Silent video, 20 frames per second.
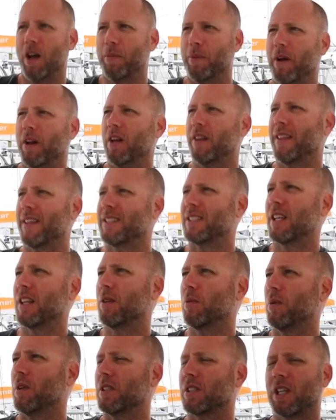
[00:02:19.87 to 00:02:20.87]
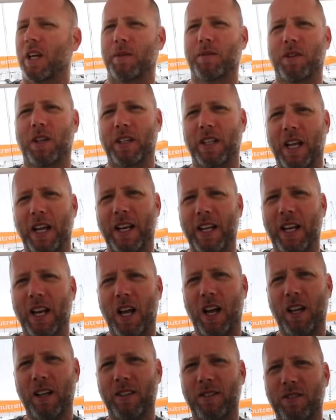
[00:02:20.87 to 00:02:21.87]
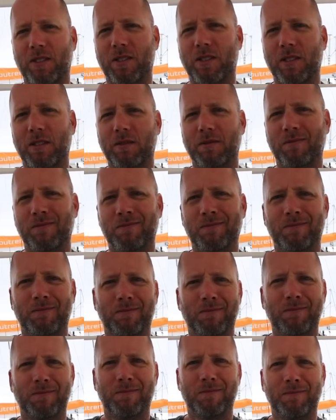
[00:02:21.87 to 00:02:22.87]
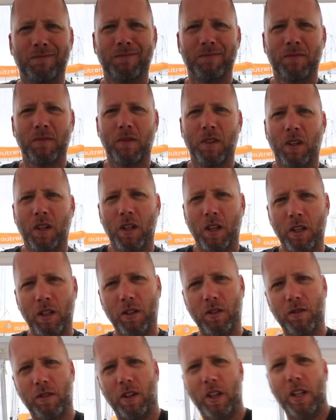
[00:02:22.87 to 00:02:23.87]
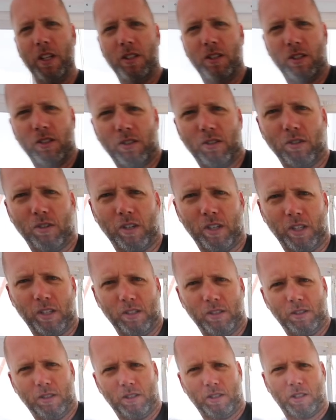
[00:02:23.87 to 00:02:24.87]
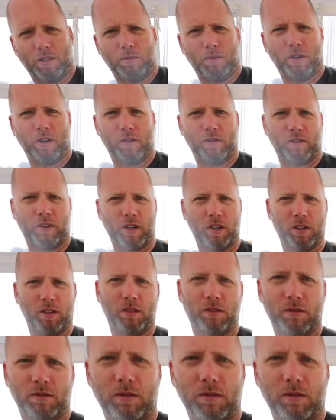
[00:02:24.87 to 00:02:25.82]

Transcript: Apparently they said the wind's got to like 80 knots. Yeah. Your lens is dirty. Come on over here.